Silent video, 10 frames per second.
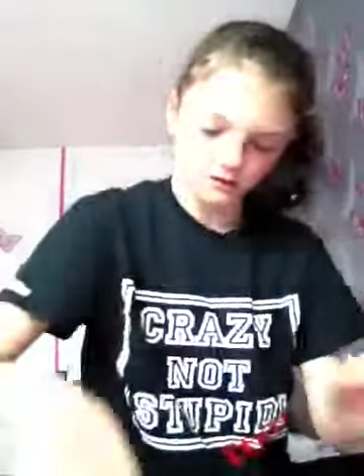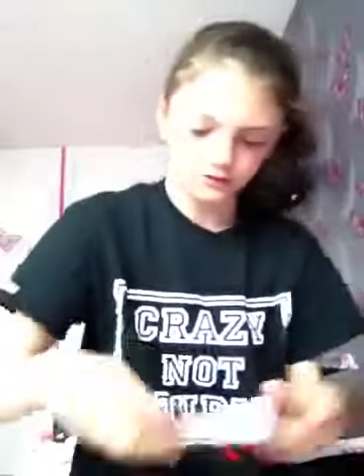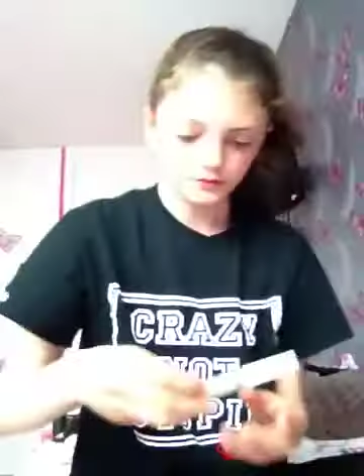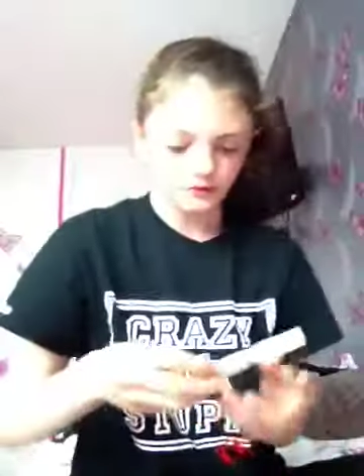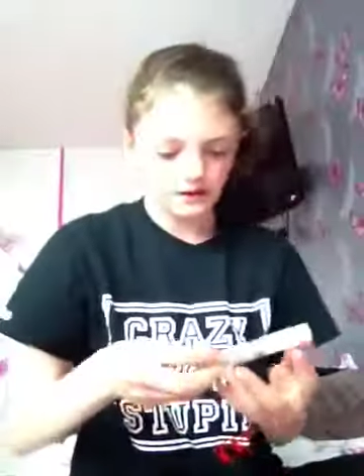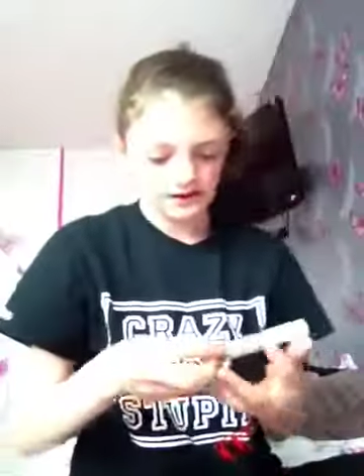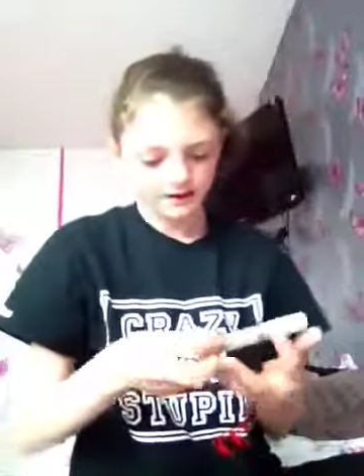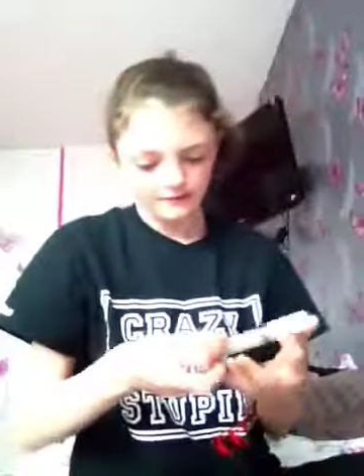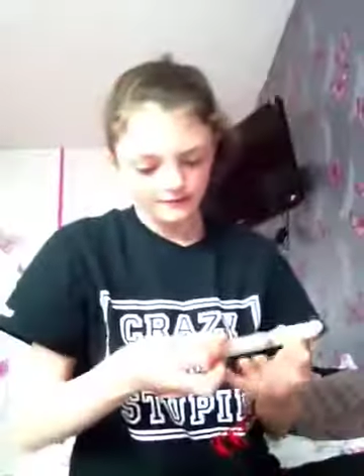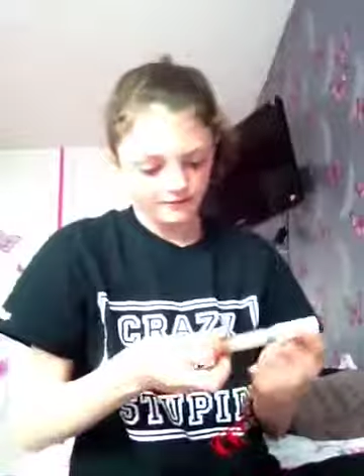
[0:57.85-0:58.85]
also
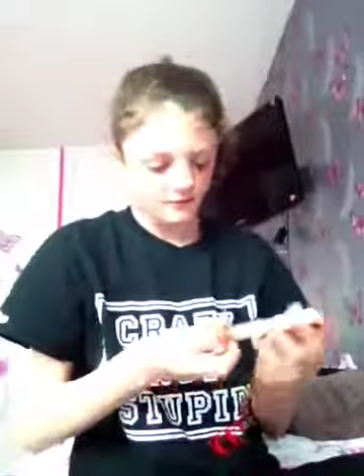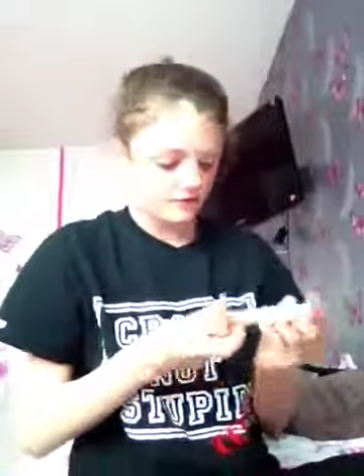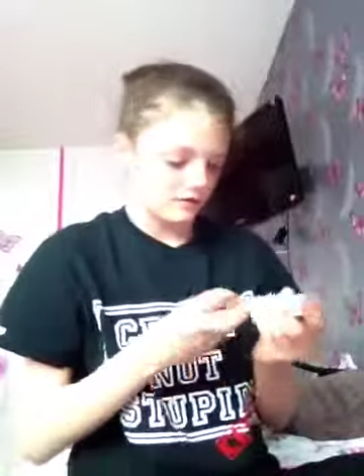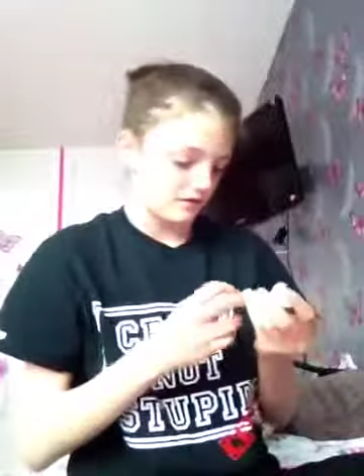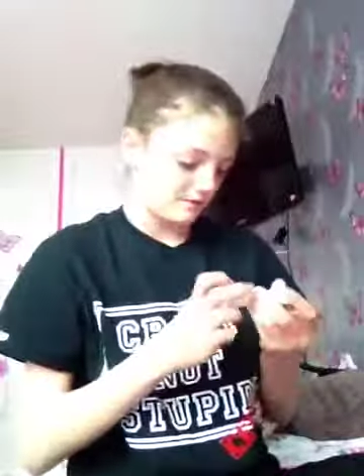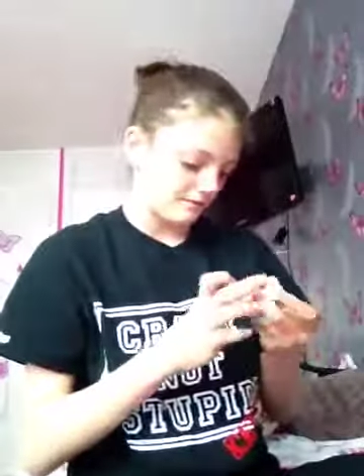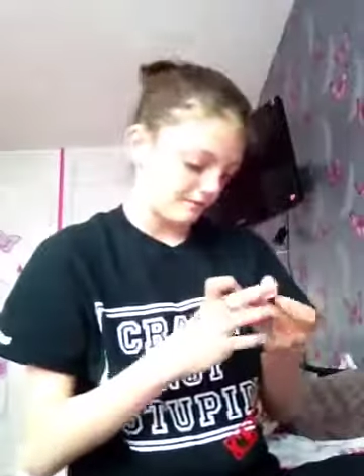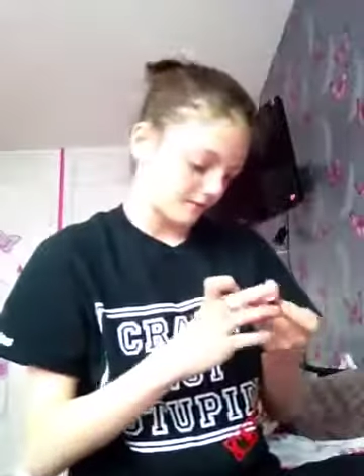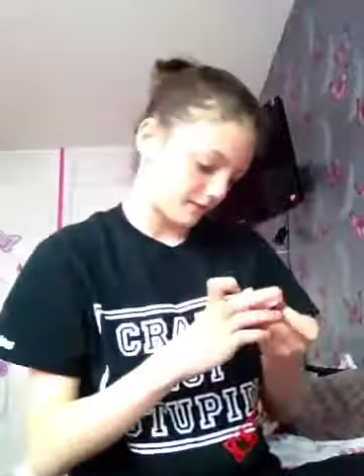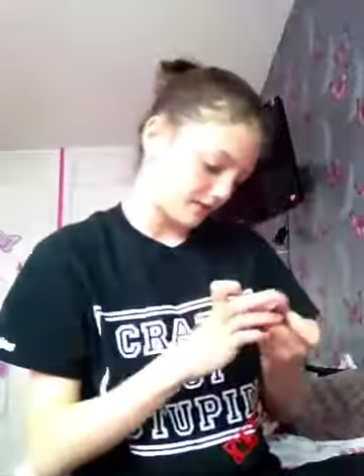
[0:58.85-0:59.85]
have
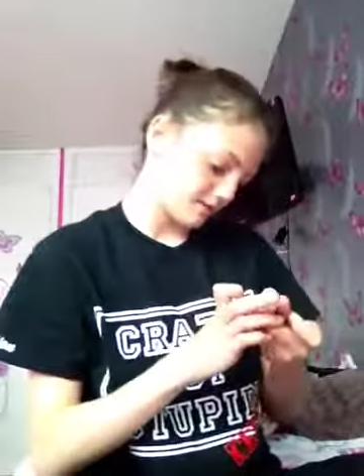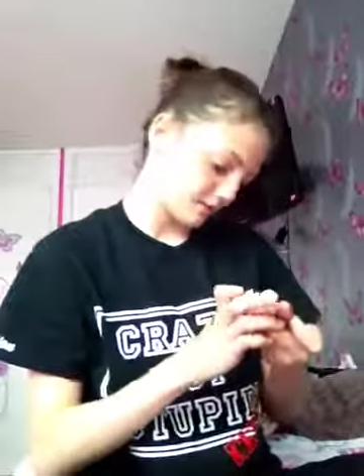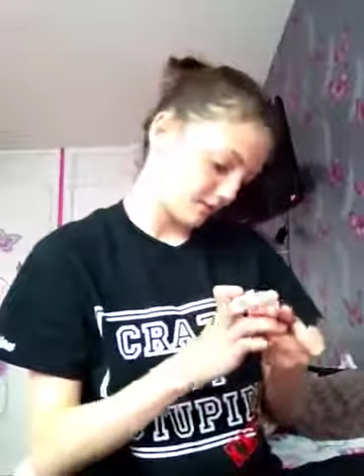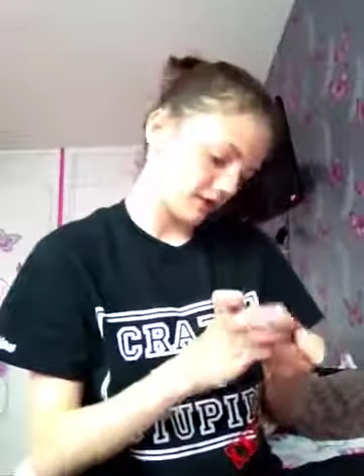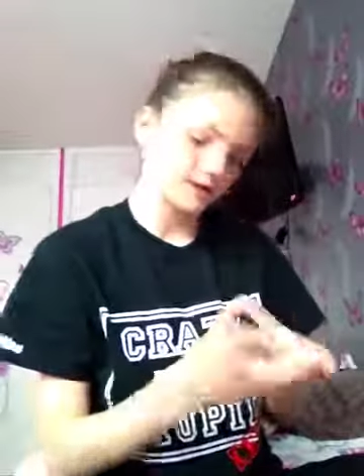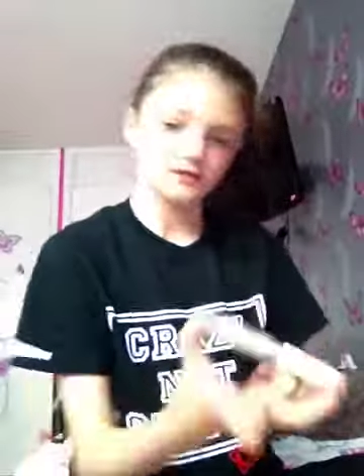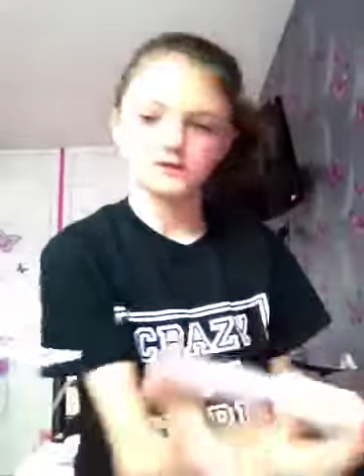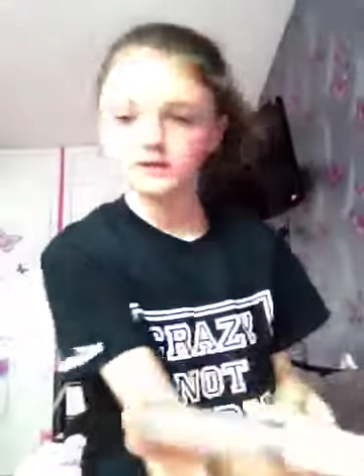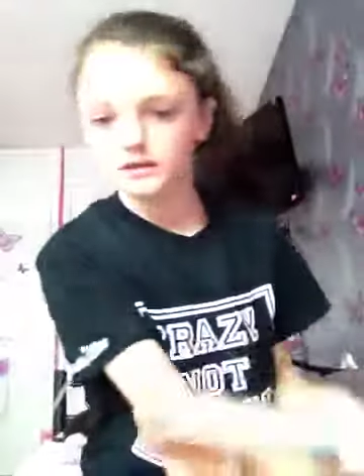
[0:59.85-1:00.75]
Miss Sporty Just